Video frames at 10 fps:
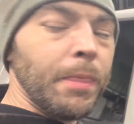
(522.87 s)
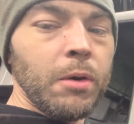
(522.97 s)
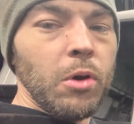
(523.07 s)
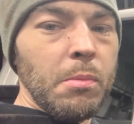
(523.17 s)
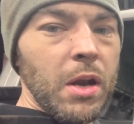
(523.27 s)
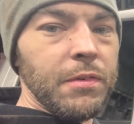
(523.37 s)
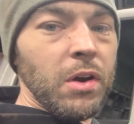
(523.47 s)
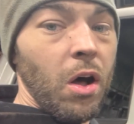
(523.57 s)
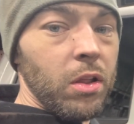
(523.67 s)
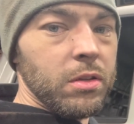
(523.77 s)
we might even
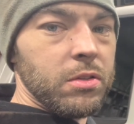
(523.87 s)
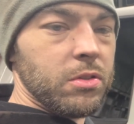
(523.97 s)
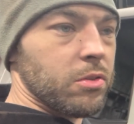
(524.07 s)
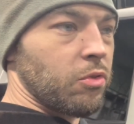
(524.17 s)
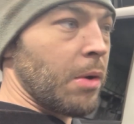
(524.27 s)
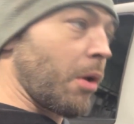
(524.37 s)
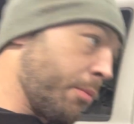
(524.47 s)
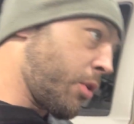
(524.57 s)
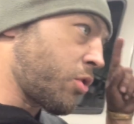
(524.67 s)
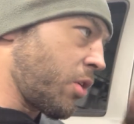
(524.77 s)
grab all the
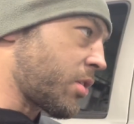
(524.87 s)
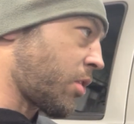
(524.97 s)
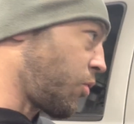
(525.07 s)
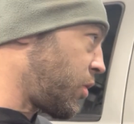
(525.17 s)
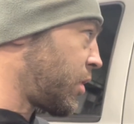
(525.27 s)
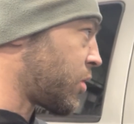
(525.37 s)
merchandise and throw it in the